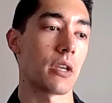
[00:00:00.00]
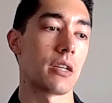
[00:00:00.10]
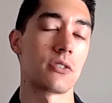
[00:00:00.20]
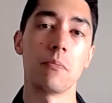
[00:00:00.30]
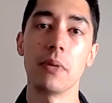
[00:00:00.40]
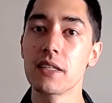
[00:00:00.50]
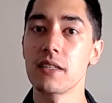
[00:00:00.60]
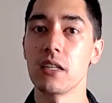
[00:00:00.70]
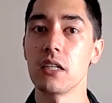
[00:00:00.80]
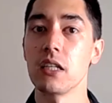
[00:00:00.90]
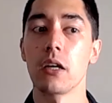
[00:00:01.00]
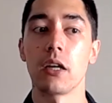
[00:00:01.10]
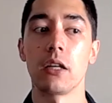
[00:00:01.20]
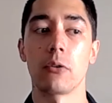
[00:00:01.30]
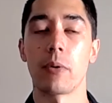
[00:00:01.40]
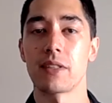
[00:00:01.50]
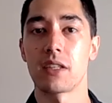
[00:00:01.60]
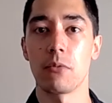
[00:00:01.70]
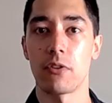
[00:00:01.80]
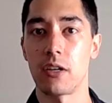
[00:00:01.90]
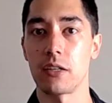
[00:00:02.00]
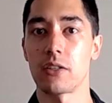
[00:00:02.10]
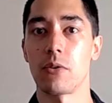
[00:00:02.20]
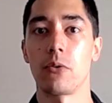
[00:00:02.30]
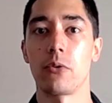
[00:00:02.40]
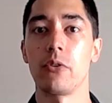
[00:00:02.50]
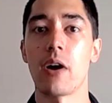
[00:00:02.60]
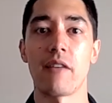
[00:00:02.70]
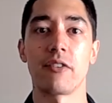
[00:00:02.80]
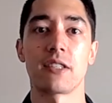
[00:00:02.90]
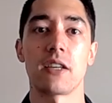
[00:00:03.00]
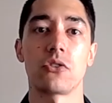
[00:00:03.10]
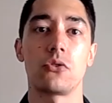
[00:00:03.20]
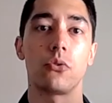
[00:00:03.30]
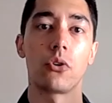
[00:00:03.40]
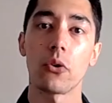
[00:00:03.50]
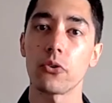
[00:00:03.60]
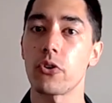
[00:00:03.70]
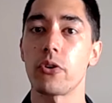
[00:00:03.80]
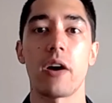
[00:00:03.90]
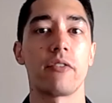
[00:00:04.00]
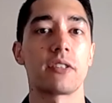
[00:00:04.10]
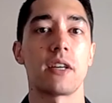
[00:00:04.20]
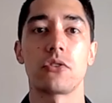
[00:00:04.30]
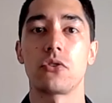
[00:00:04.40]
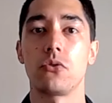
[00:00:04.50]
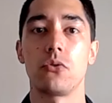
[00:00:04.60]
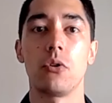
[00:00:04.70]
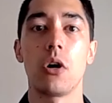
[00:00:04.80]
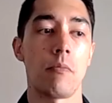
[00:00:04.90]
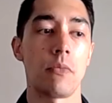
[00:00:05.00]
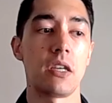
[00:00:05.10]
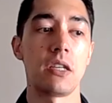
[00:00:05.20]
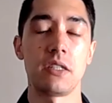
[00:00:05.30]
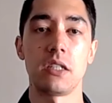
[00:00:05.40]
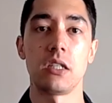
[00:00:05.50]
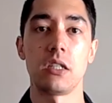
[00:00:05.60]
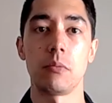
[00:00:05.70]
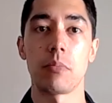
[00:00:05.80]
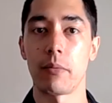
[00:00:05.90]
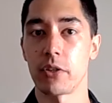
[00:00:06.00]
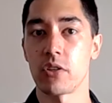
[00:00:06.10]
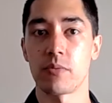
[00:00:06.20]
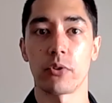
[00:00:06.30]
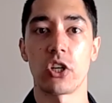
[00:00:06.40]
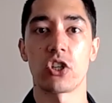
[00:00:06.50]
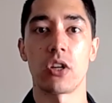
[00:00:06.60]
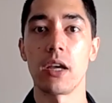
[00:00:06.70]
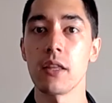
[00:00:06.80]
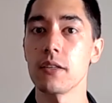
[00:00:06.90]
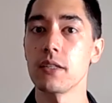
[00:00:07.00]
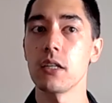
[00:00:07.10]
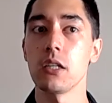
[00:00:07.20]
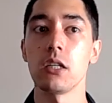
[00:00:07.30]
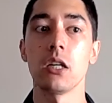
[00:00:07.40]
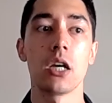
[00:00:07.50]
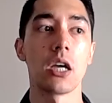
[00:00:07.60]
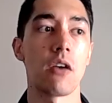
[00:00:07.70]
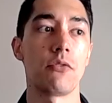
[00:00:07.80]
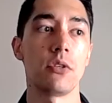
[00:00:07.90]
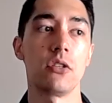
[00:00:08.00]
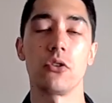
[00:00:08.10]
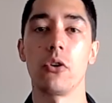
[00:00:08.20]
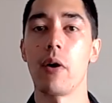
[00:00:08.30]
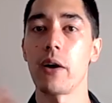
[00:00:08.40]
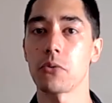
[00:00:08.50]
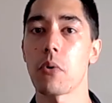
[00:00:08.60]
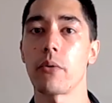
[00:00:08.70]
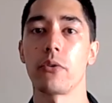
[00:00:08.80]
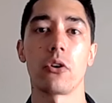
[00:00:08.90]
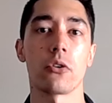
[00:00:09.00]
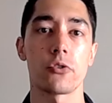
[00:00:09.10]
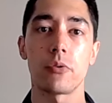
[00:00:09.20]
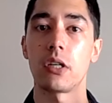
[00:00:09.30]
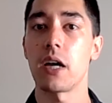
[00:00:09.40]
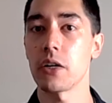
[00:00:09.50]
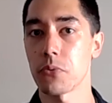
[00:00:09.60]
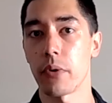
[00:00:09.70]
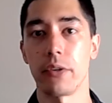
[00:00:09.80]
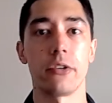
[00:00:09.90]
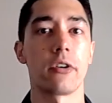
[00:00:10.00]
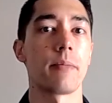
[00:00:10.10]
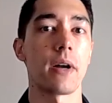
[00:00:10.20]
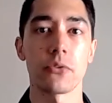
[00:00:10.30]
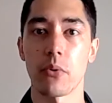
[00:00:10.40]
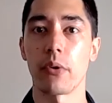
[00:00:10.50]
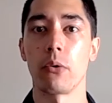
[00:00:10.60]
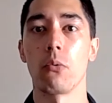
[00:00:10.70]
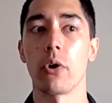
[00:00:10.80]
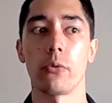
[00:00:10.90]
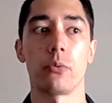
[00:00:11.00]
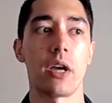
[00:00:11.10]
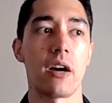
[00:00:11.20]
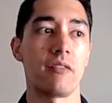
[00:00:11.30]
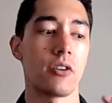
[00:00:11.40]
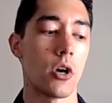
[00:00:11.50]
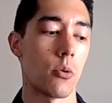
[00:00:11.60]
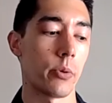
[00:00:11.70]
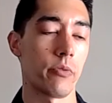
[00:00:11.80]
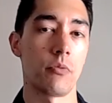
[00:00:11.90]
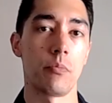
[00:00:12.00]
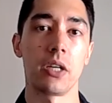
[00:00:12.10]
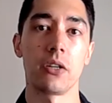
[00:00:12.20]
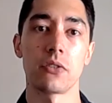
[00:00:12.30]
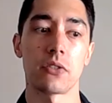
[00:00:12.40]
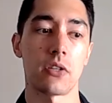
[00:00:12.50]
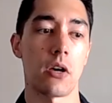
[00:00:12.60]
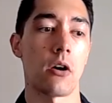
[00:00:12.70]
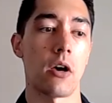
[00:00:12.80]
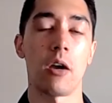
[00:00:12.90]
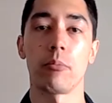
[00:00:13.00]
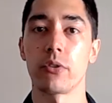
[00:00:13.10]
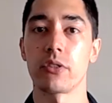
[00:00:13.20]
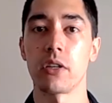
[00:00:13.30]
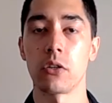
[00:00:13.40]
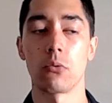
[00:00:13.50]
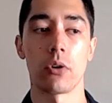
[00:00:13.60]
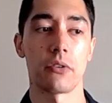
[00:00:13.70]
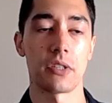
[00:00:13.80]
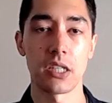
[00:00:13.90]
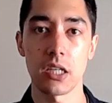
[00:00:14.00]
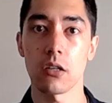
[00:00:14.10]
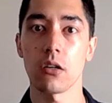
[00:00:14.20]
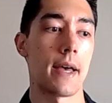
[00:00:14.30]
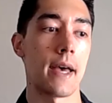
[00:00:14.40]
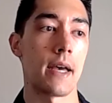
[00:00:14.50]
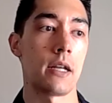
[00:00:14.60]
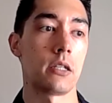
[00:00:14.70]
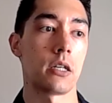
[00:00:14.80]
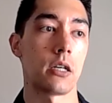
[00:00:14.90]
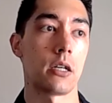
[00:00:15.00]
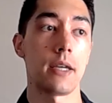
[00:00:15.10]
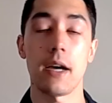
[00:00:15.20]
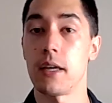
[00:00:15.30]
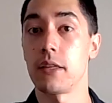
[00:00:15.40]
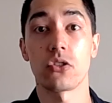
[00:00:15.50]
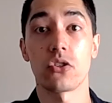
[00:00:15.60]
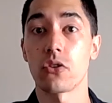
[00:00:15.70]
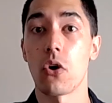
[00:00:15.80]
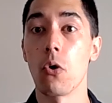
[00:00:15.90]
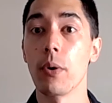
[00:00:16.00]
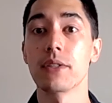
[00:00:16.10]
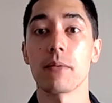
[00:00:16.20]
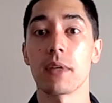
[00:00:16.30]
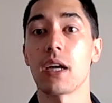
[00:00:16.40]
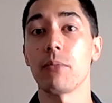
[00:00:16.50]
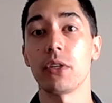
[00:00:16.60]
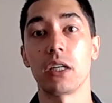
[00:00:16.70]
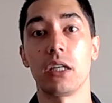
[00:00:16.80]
It's a big city in the grand scheme of things, so you have access to culture, you have access to easy public transportation in the city. If you need to go elsewhere in the country, elsewhere in Europe, elsewhere in the world, we have one of the biggest airports in the world here. And yeah, and there's just always something happening.